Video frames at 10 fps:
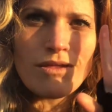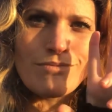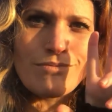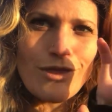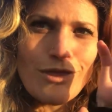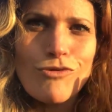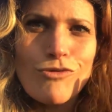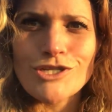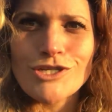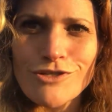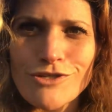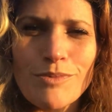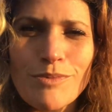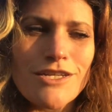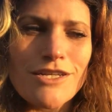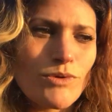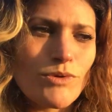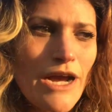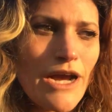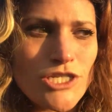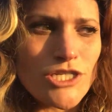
mythical creatures, because we're actually